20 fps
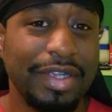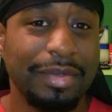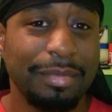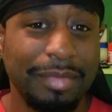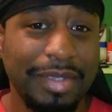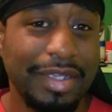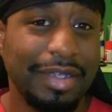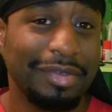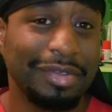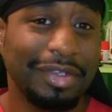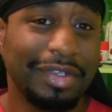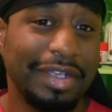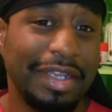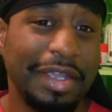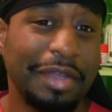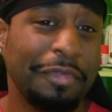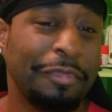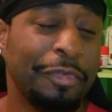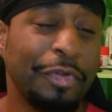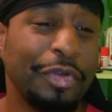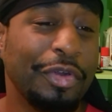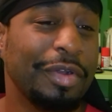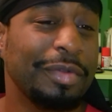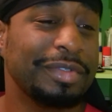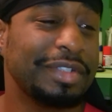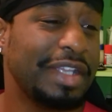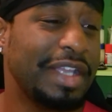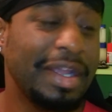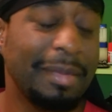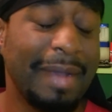to me on the damn
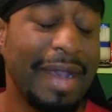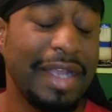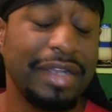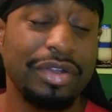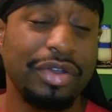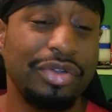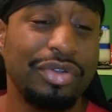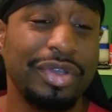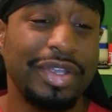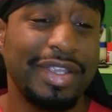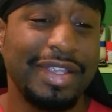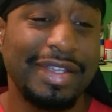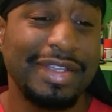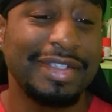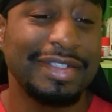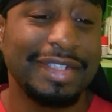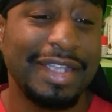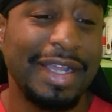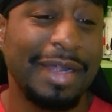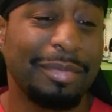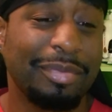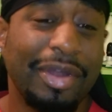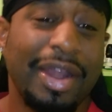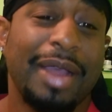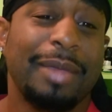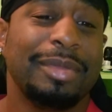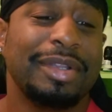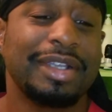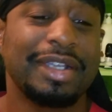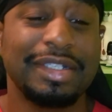forums. Everybody know who he is now,
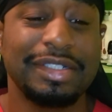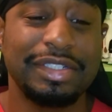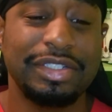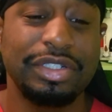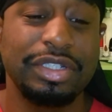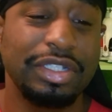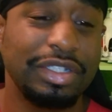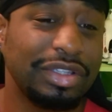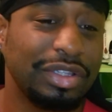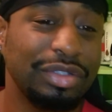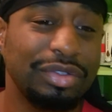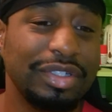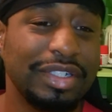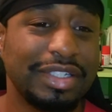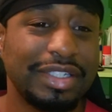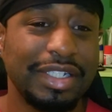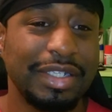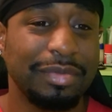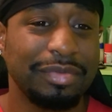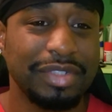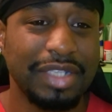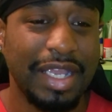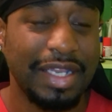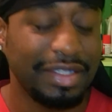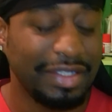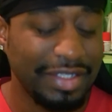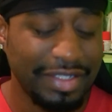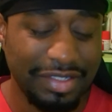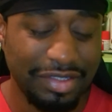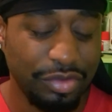probably, because you look through the shit and was
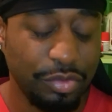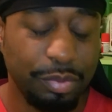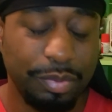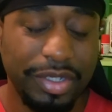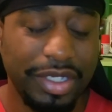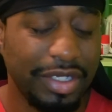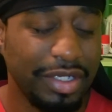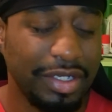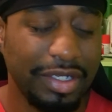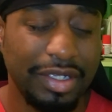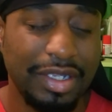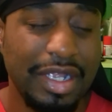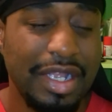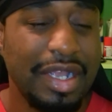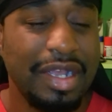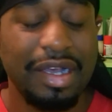like, this stupidity,